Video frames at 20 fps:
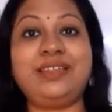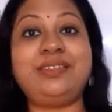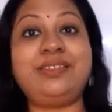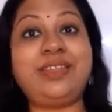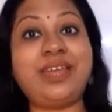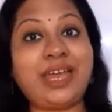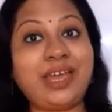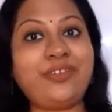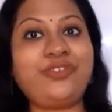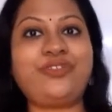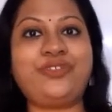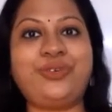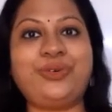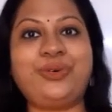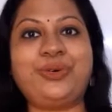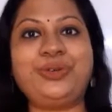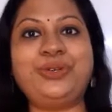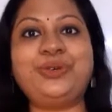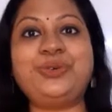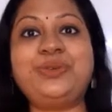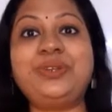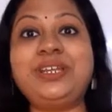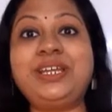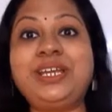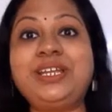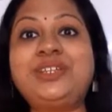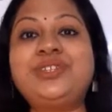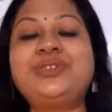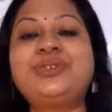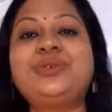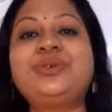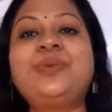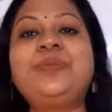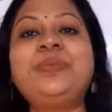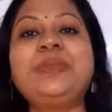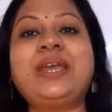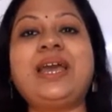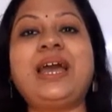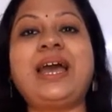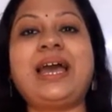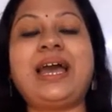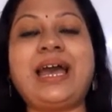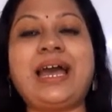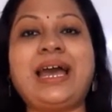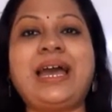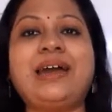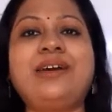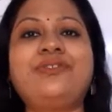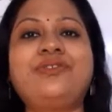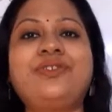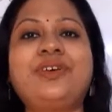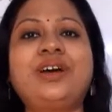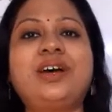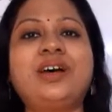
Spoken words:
Therefore, you need to have